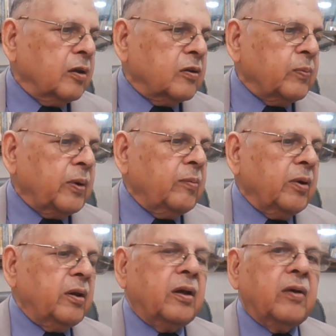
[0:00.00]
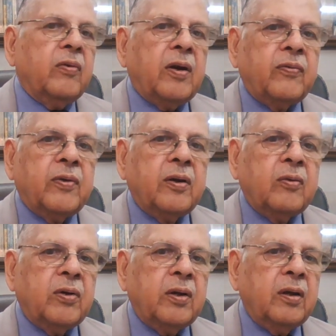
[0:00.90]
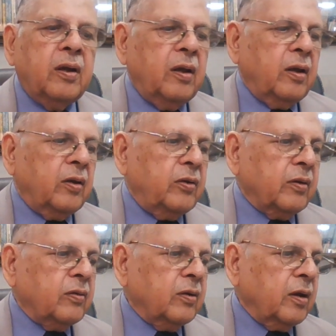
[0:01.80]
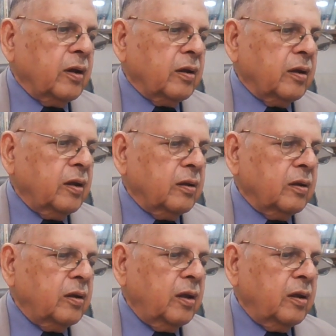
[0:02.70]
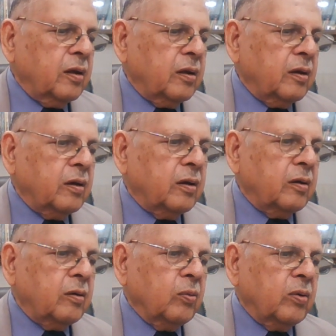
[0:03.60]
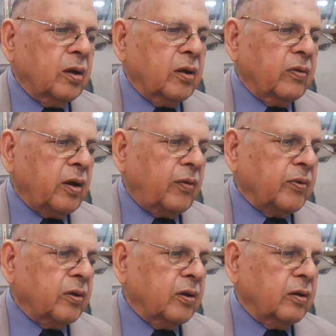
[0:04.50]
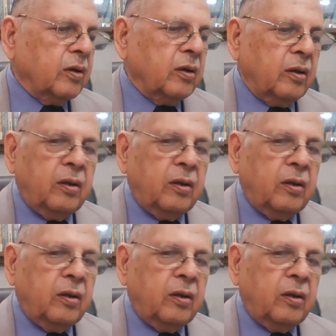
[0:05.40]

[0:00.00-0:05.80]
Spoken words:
sperm recover after quitting? Yes, again they do recover after